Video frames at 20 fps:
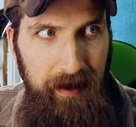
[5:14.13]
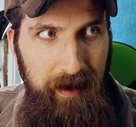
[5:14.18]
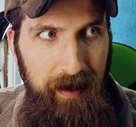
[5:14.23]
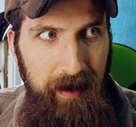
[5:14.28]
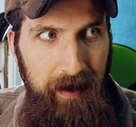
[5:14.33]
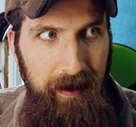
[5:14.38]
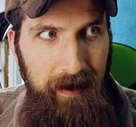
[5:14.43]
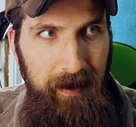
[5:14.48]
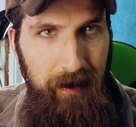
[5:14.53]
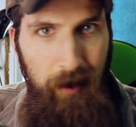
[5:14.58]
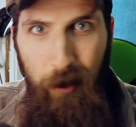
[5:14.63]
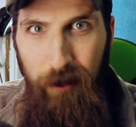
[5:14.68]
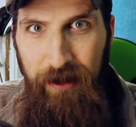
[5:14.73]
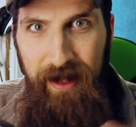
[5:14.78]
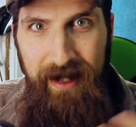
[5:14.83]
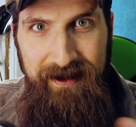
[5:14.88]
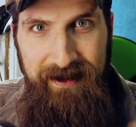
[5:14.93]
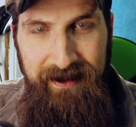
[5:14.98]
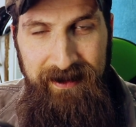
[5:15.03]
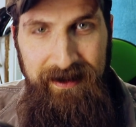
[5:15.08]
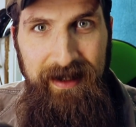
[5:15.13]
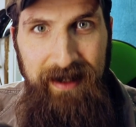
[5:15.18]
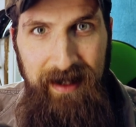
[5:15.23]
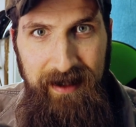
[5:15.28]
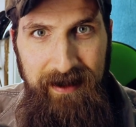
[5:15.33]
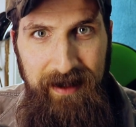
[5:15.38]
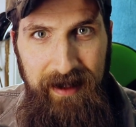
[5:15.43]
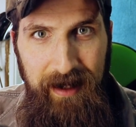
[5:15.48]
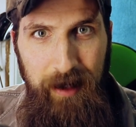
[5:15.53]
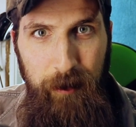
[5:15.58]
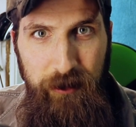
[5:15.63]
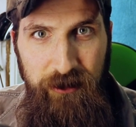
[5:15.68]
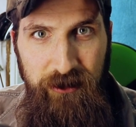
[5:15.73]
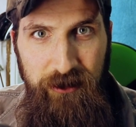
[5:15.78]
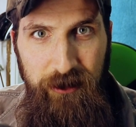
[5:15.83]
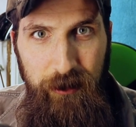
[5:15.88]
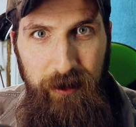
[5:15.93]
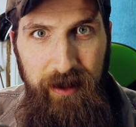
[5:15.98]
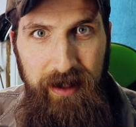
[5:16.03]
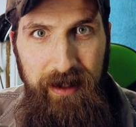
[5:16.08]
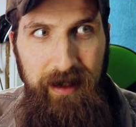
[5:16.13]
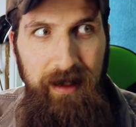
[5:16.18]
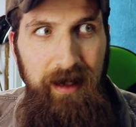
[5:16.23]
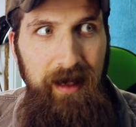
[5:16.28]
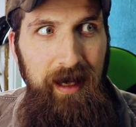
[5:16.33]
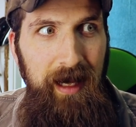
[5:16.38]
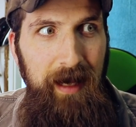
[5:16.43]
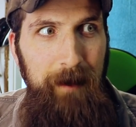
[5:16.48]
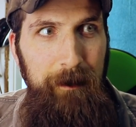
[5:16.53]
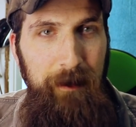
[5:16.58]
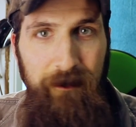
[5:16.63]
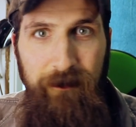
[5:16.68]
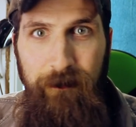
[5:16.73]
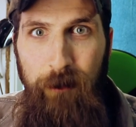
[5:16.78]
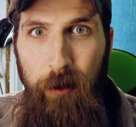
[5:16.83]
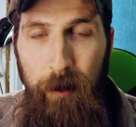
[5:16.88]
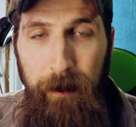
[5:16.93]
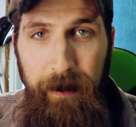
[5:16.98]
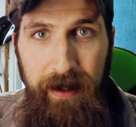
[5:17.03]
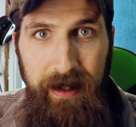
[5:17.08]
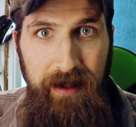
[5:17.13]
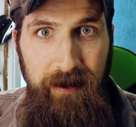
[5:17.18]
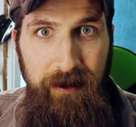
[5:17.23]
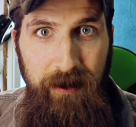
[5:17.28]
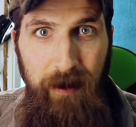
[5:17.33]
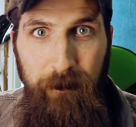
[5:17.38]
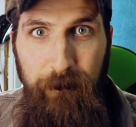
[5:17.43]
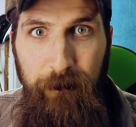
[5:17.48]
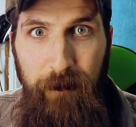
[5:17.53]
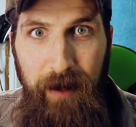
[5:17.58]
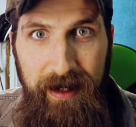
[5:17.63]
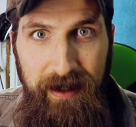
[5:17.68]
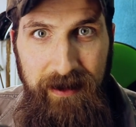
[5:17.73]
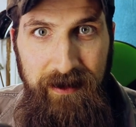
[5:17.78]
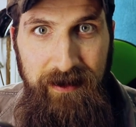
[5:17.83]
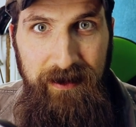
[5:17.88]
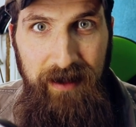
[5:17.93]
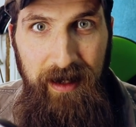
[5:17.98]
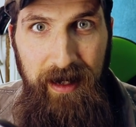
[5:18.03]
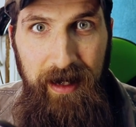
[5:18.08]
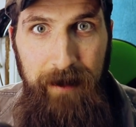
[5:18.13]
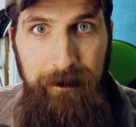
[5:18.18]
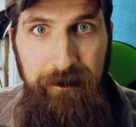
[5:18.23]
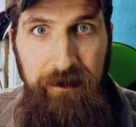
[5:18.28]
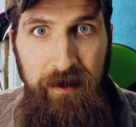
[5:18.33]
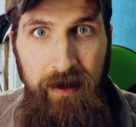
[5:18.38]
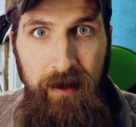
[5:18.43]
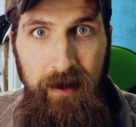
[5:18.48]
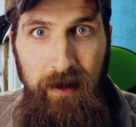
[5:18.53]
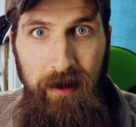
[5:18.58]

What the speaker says: All that singing that I was doing and performing in Young Frankenstein